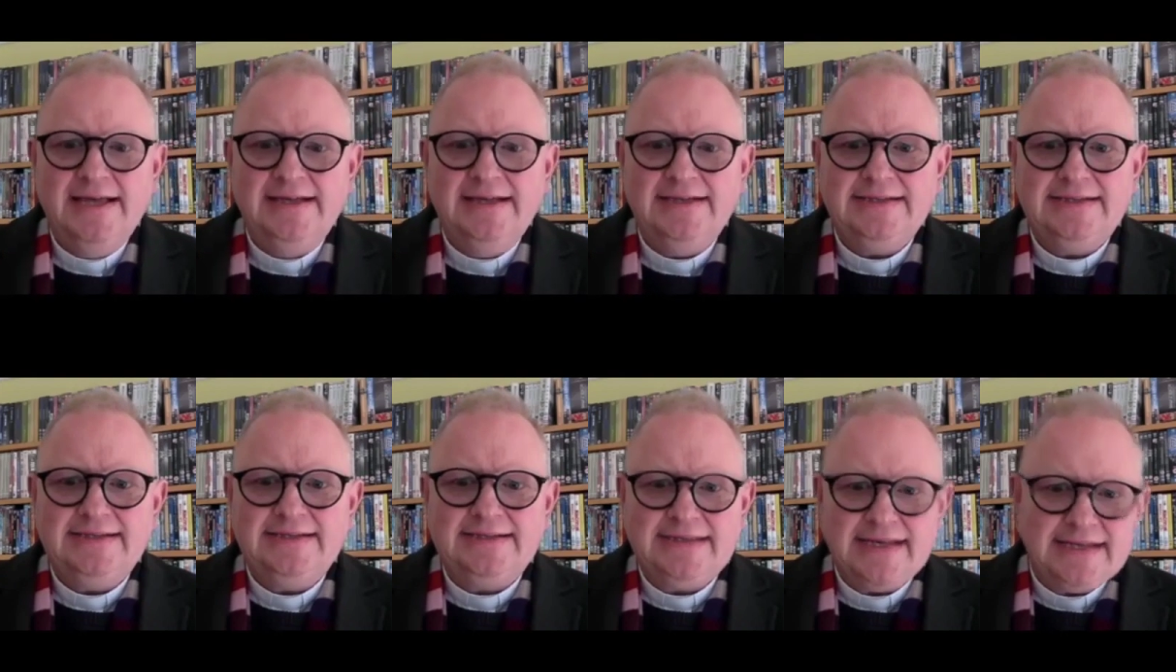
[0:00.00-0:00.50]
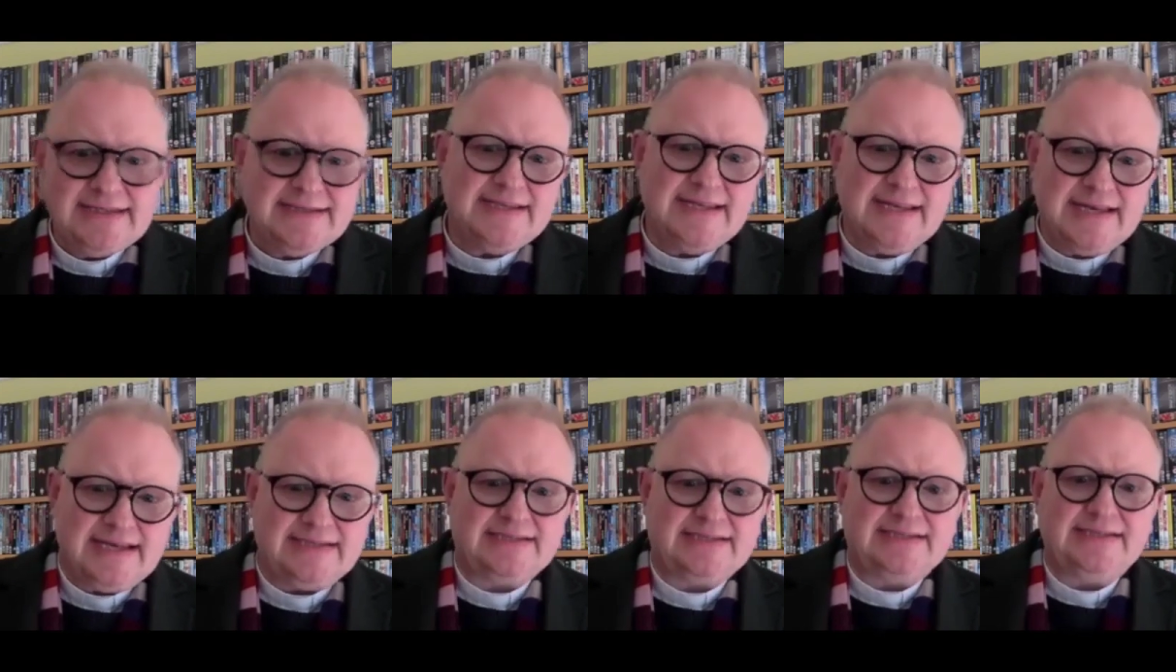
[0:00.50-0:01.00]
says
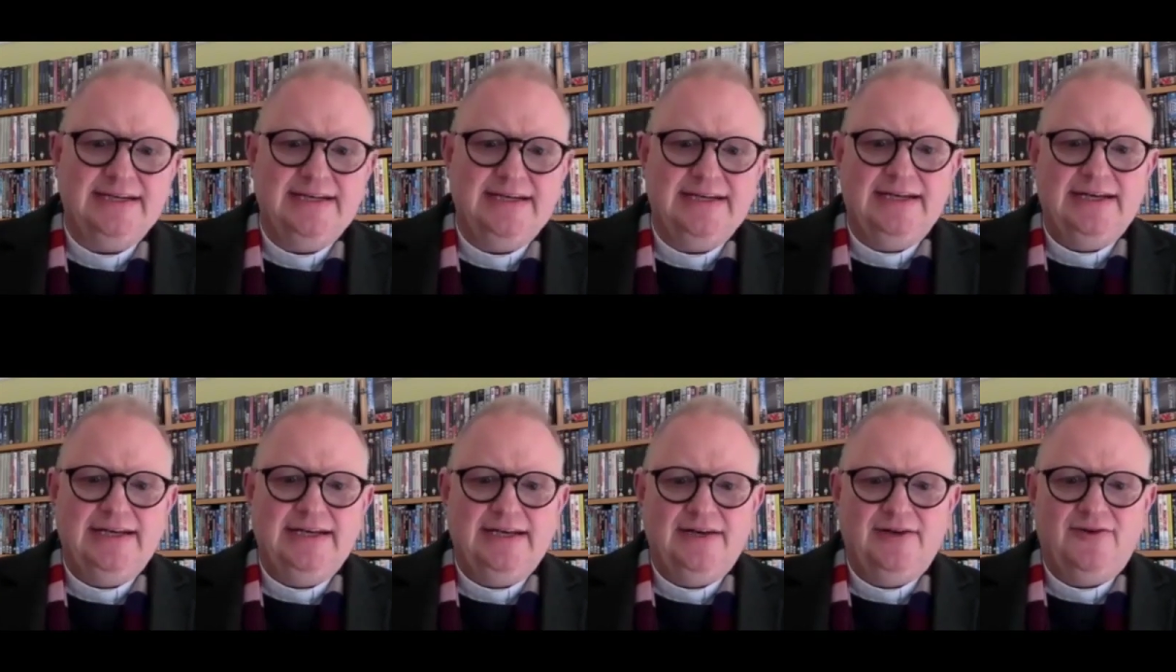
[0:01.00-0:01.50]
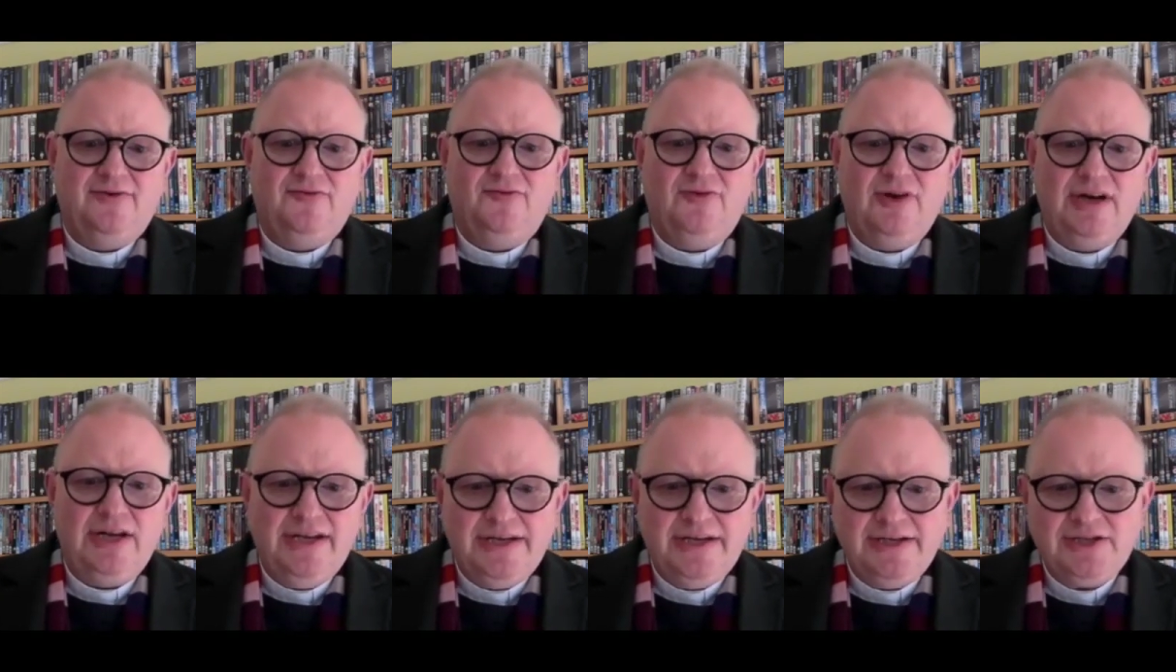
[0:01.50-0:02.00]
this
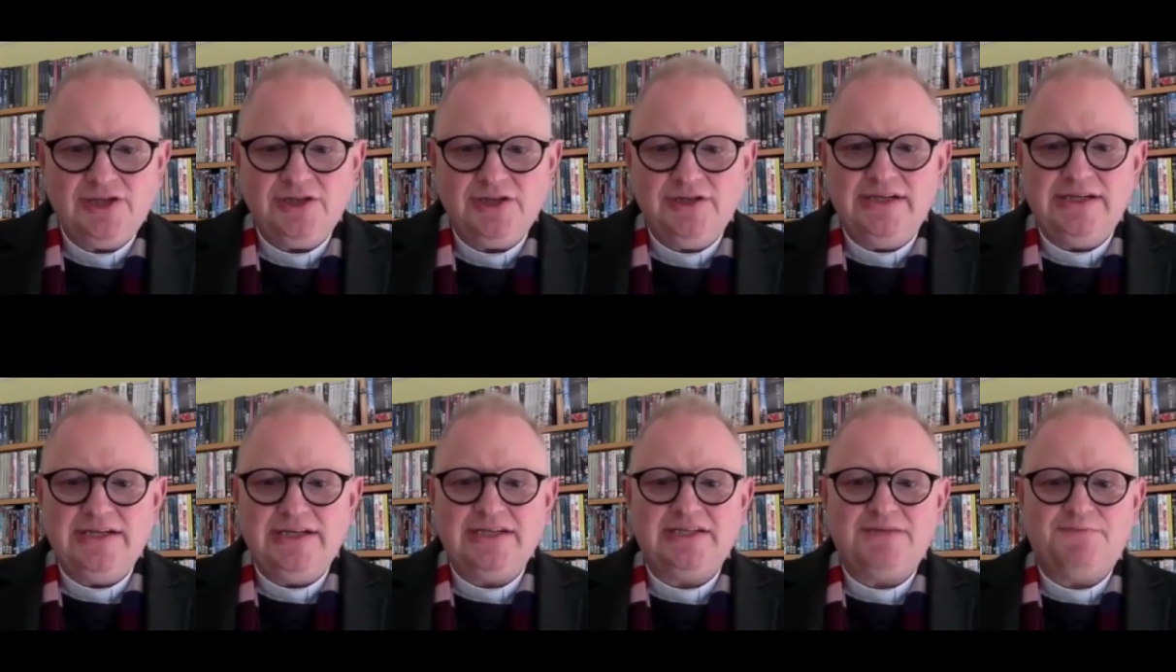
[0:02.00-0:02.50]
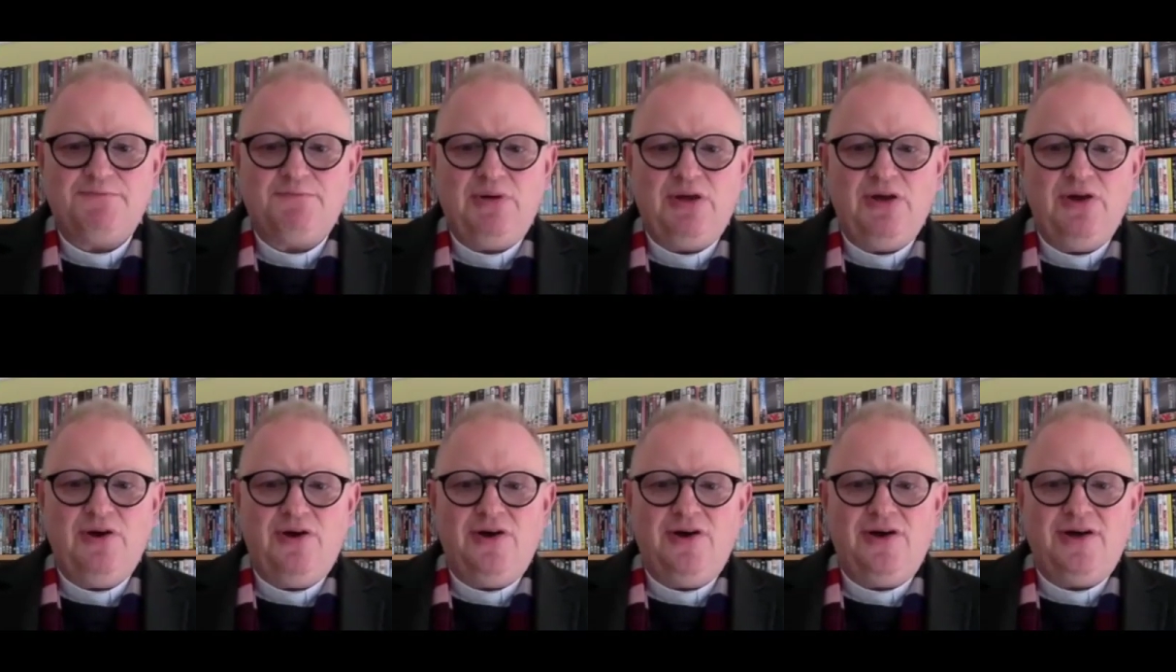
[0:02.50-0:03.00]
Religion that is
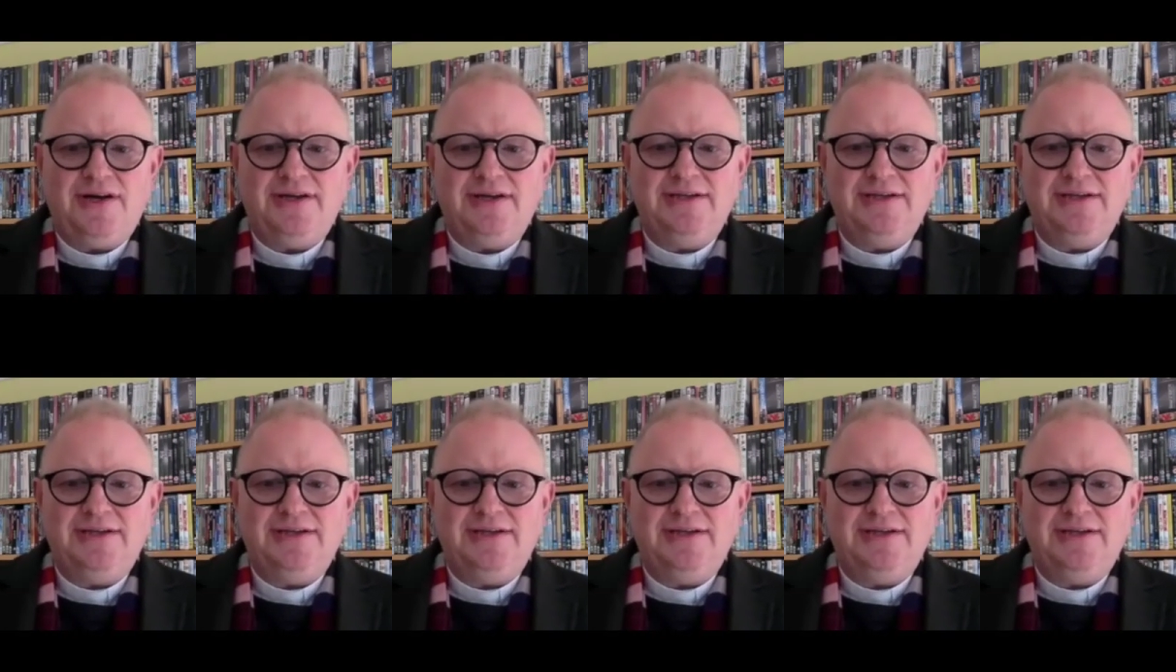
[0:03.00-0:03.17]
pure